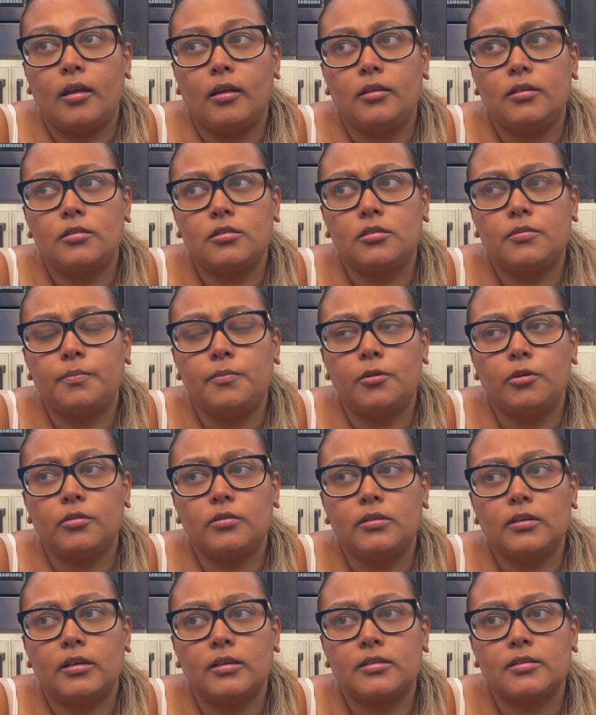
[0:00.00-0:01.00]

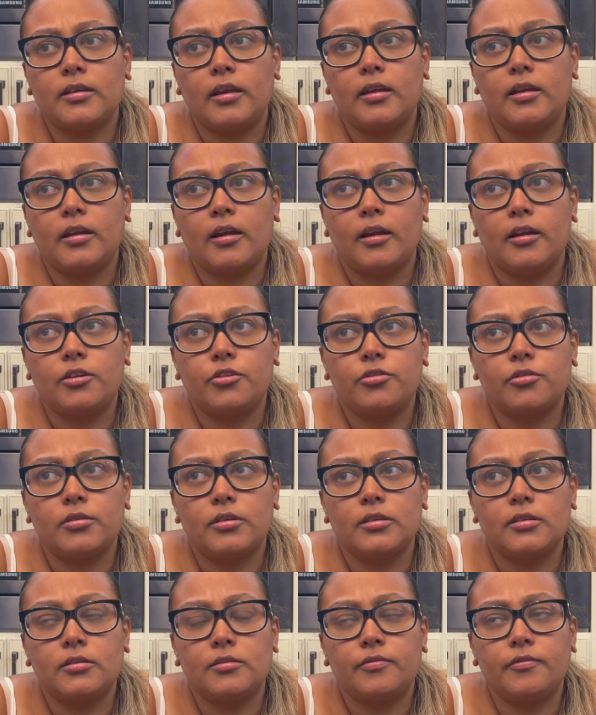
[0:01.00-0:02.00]
spoke to a
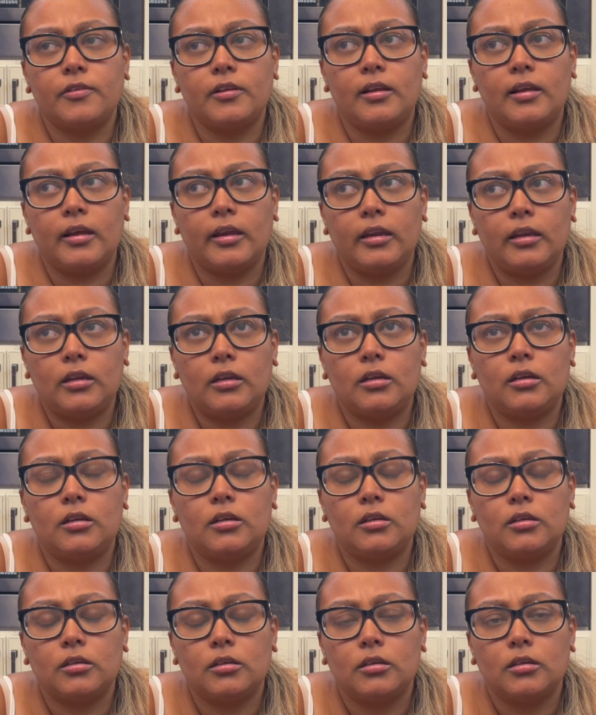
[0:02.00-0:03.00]
psychiatrist for like,
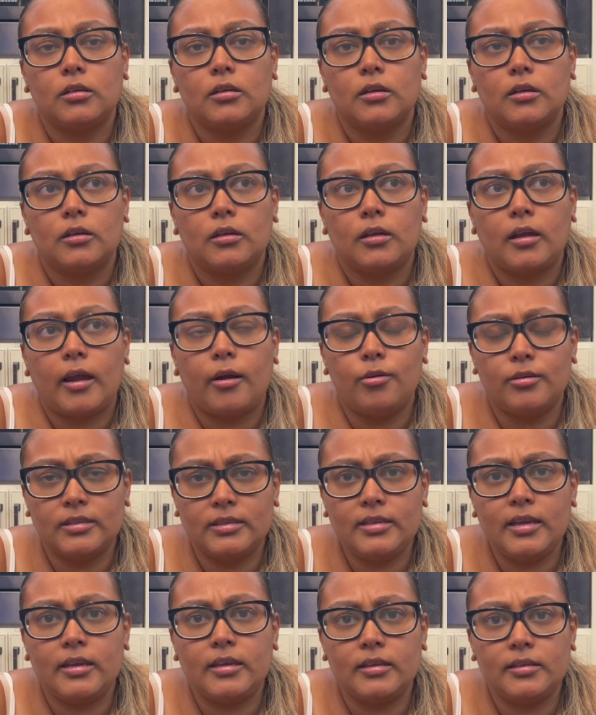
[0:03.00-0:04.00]
I was
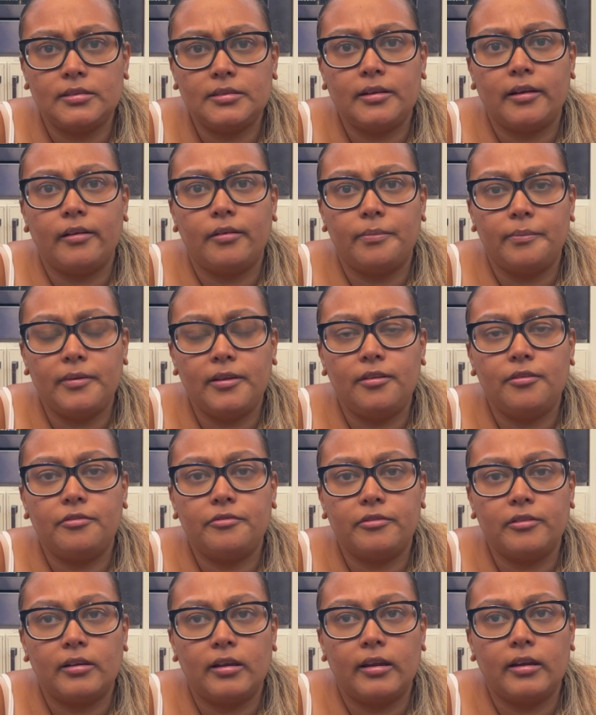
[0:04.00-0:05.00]
taking therapy
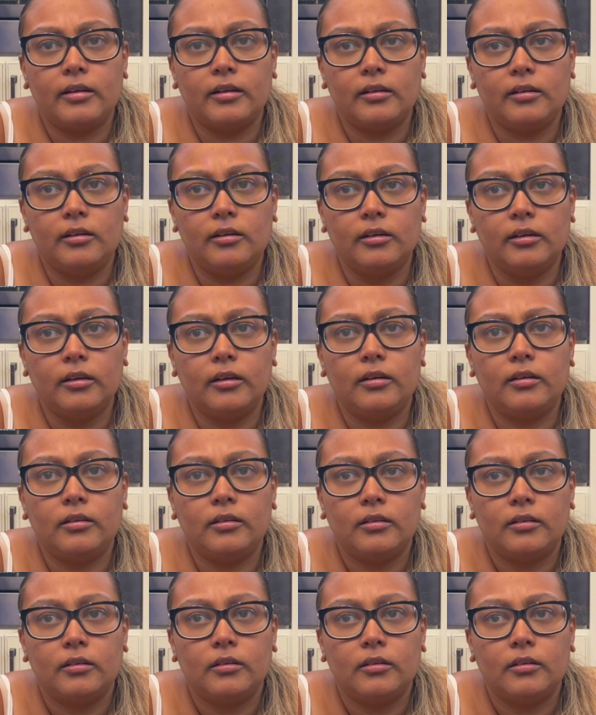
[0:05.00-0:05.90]
for like a good